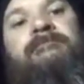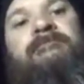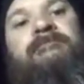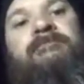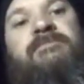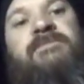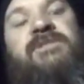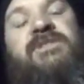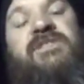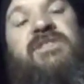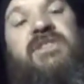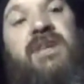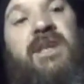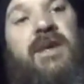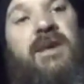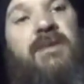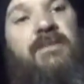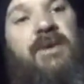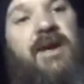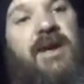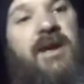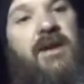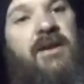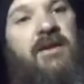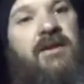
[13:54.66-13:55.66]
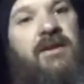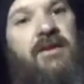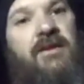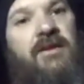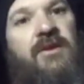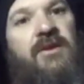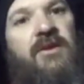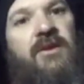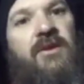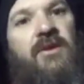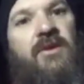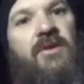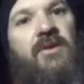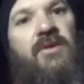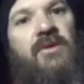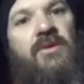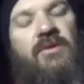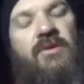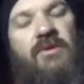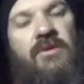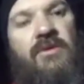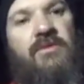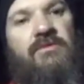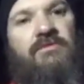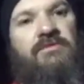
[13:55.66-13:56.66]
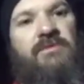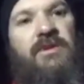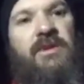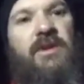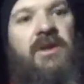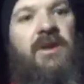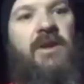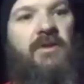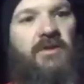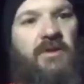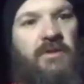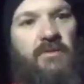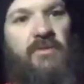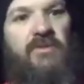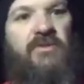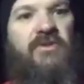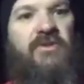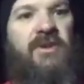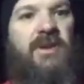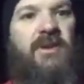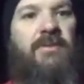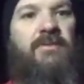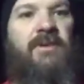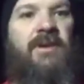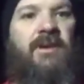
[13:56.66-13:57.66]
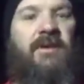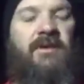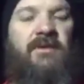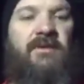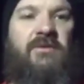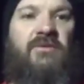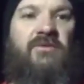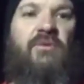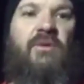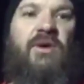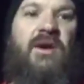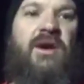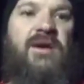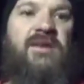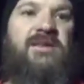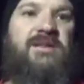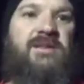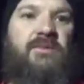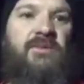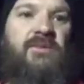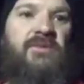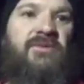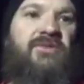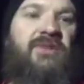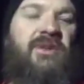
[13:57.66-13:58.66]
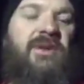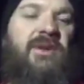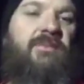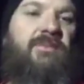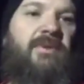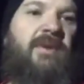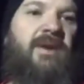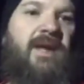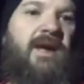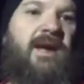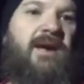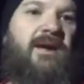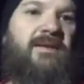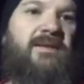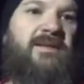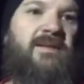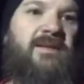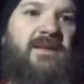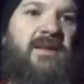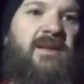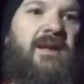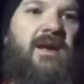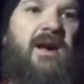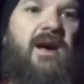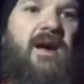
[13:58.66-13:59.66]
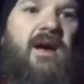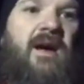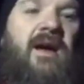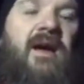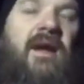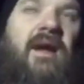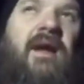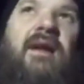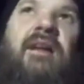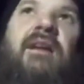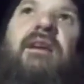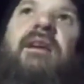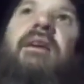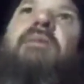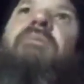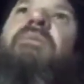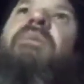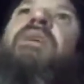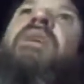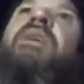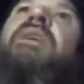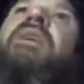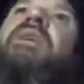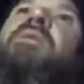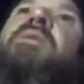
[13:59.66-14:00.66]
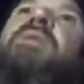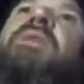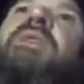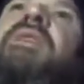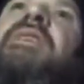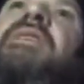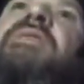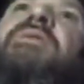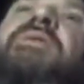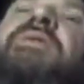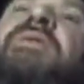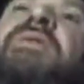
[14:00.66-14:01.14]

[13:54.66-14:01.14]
slept out in the cold, or and we're sleeping twice, and we're sleeping out tonight. What else was